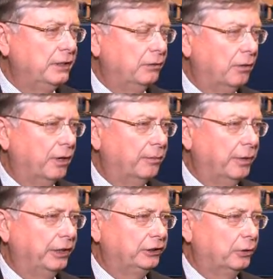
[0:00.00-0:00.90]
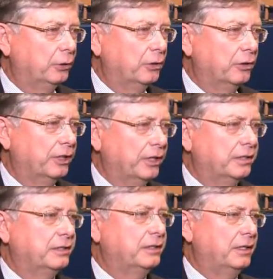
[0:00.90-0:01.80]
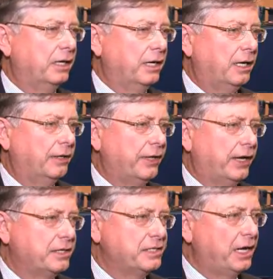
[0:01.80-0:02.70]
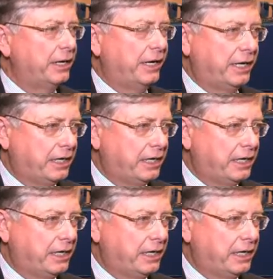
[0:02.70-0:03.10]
You want to make sure that that is not a